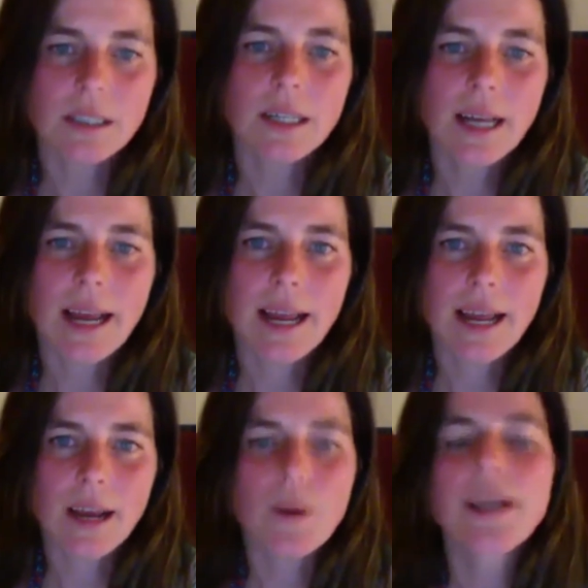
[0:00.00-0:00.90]
We
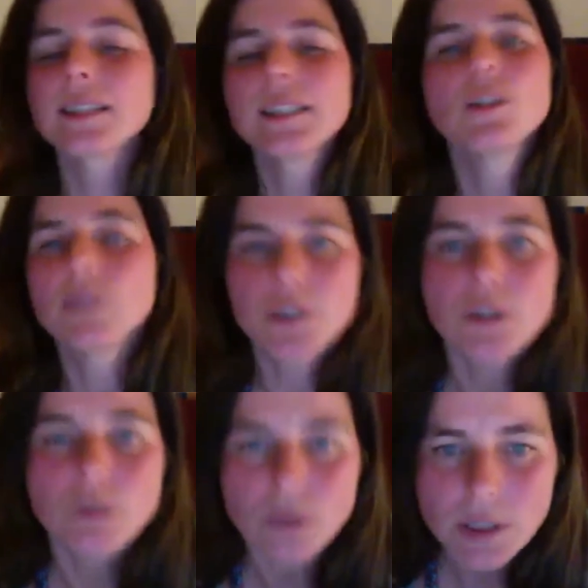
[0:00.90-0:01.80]
can see it on the
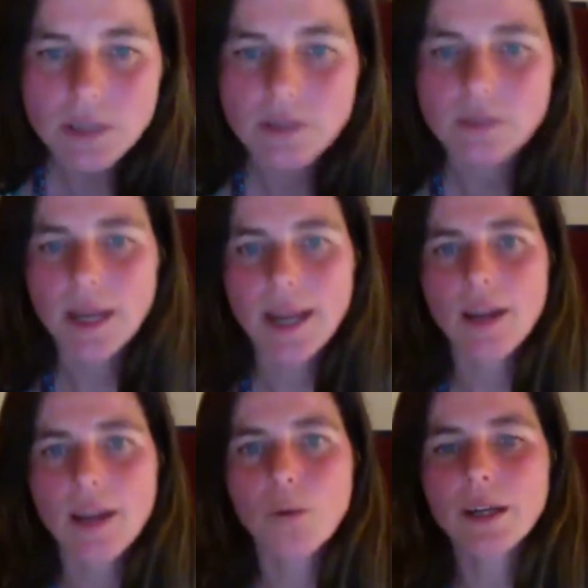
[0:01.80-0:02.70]
news. We
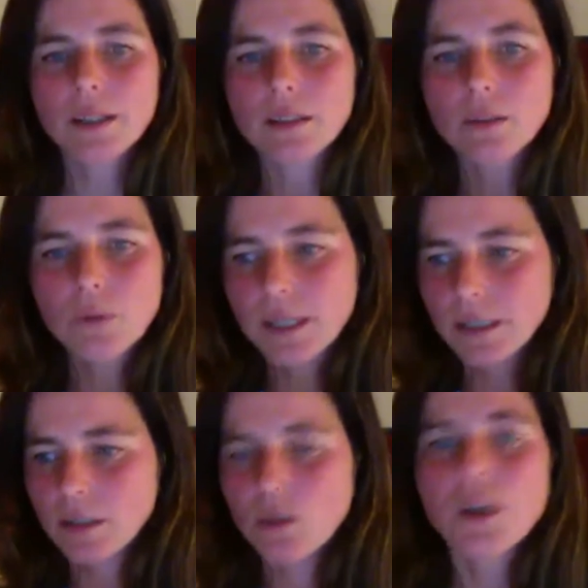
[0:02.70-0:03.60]
can
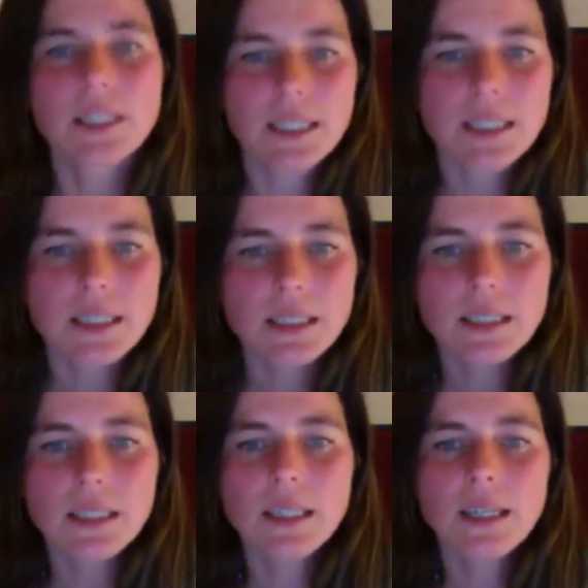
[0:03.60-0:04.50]
look at it.
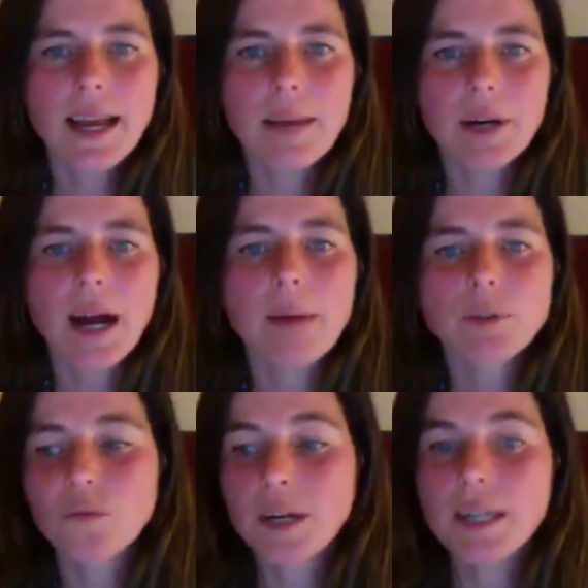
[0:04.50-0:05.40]
Perhaps for
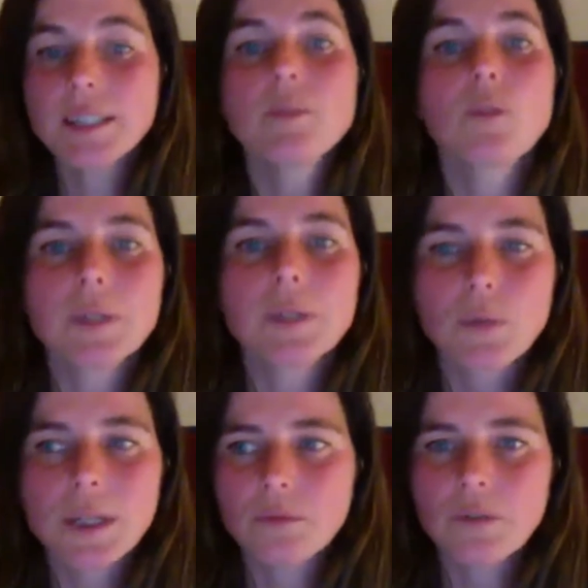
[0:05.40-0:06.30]
a little moment we can
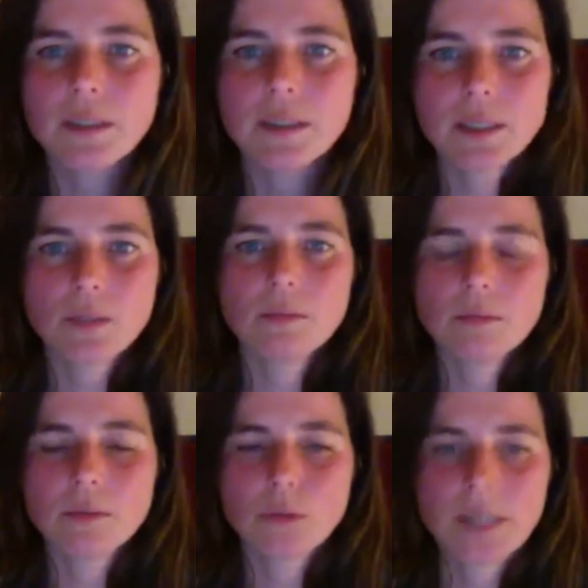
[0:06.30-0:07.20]
feel this is
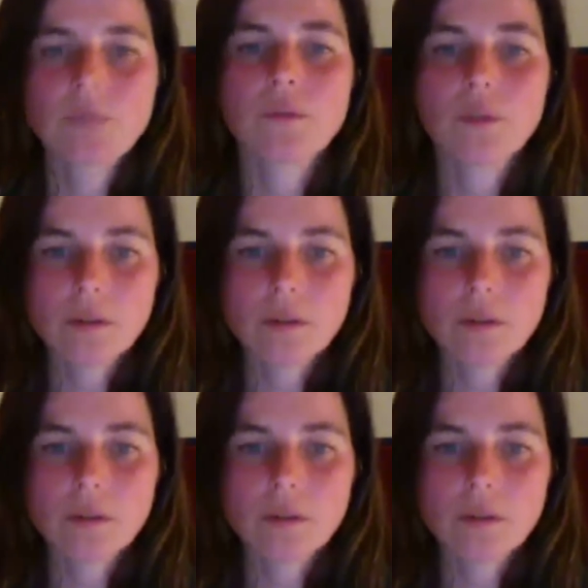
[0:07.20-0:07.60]
dreadful.